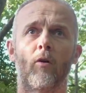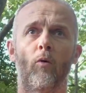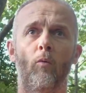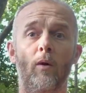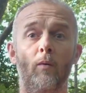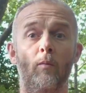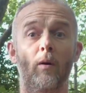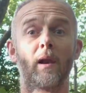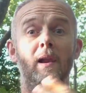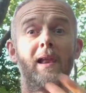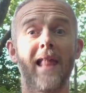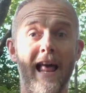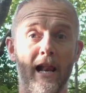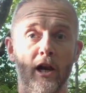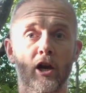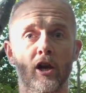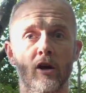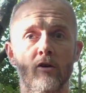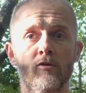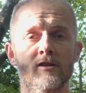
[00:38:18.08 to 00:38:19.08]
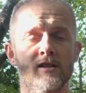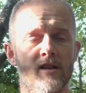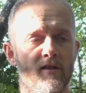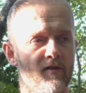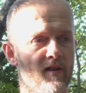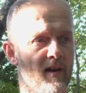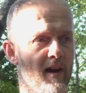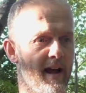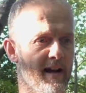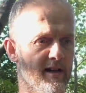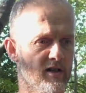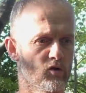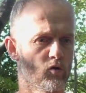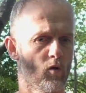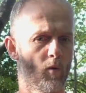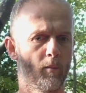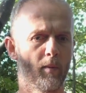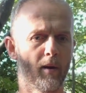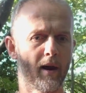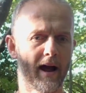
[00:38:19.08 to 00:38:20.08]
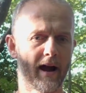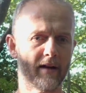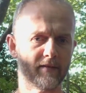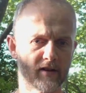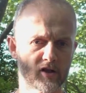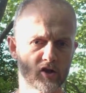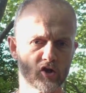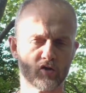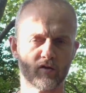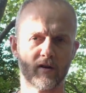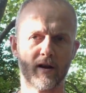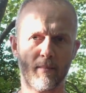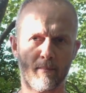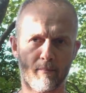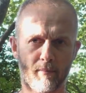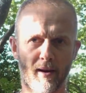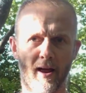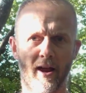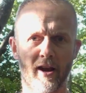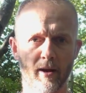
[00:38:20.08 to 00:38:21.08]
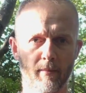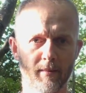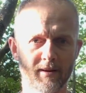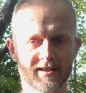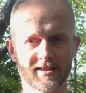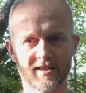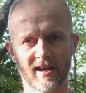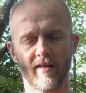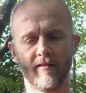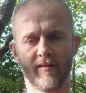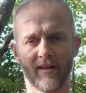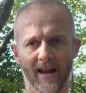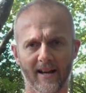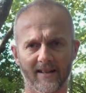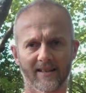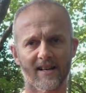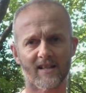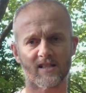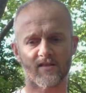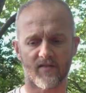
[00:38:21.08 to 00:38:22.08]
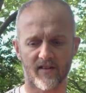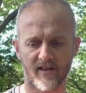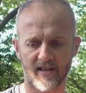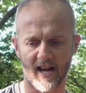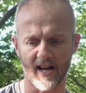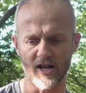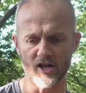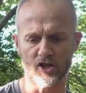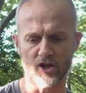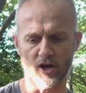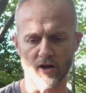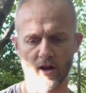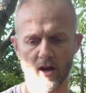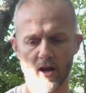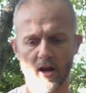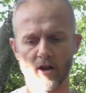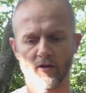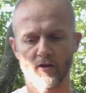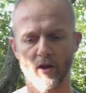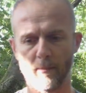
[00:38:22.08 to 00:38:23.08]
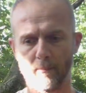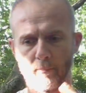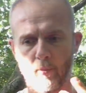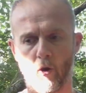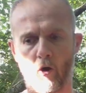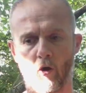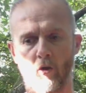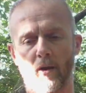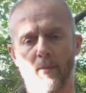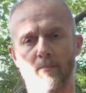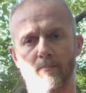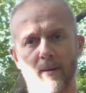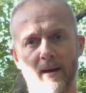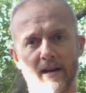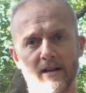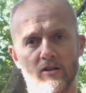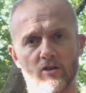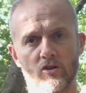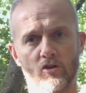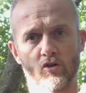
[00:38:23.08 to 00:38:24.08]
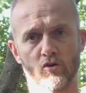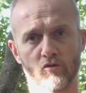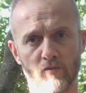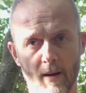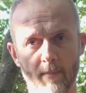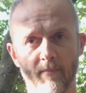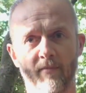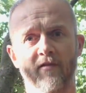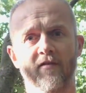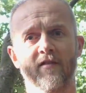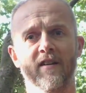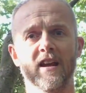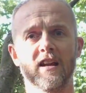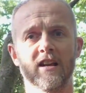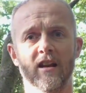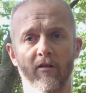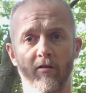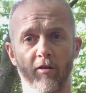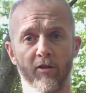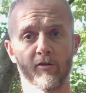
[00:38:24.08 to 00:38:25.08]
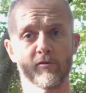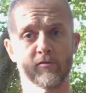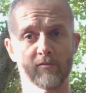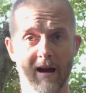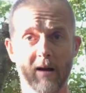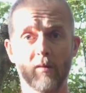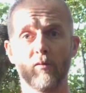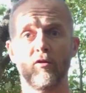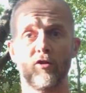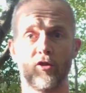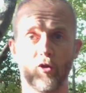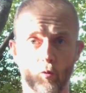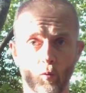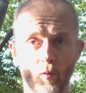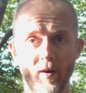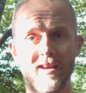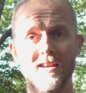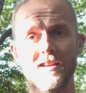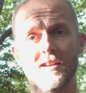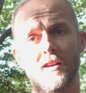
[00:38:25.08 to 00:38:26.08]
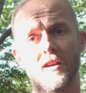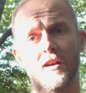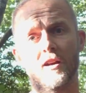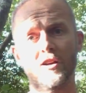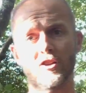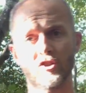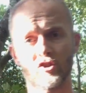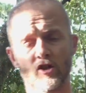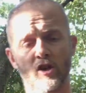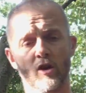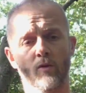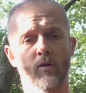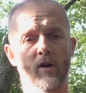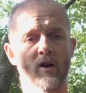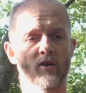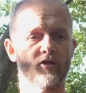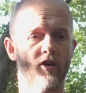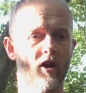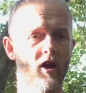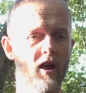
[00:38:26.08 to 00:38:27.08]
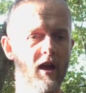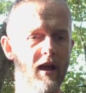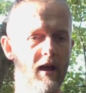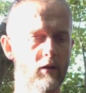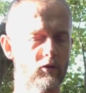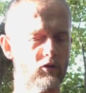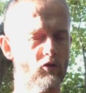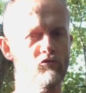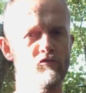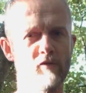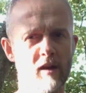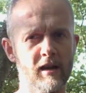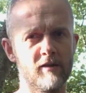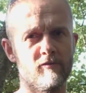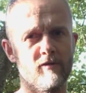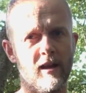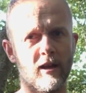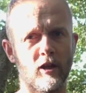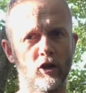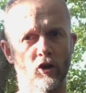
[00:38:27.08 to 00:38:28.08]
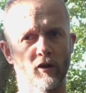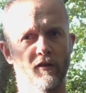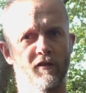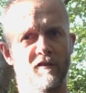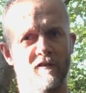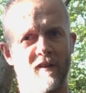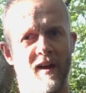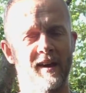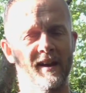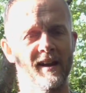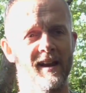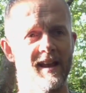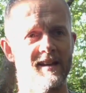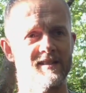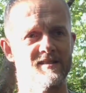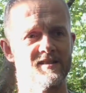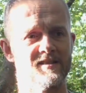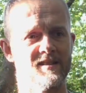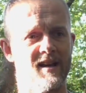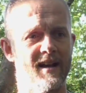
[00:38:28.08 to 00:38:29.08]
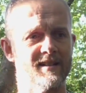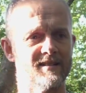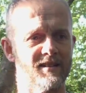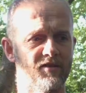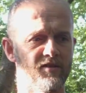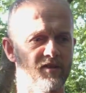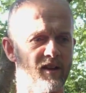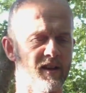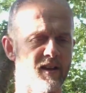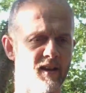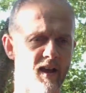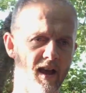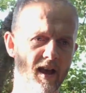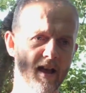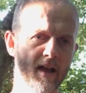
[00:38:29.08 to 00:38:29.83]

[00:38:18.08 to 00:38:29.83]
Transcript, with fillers: we were let loose, if you like, to apply the tree and plant and material identification that Paul had been drip feeding throughout the week to us. It was a really, really good final exercise, I think.